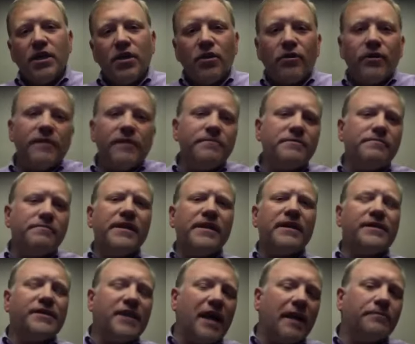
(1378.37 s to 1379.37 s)
or implement
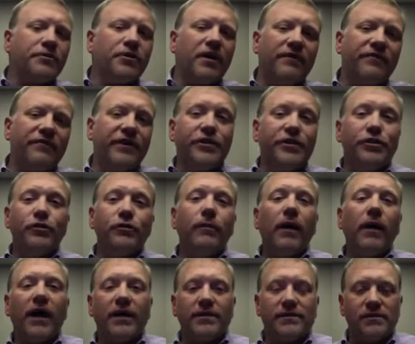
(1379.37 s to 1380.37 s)
a chapter every 2
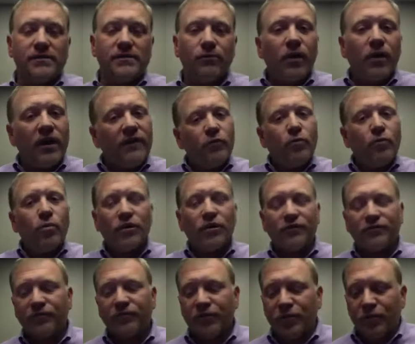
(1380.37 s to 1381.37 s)
months, whatever works
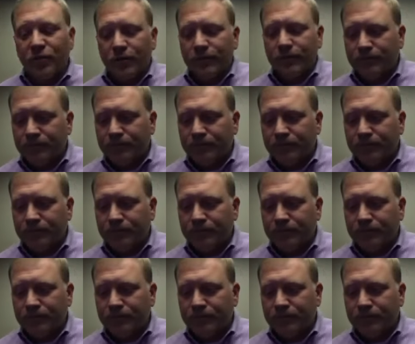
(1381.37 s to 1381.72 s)
for you.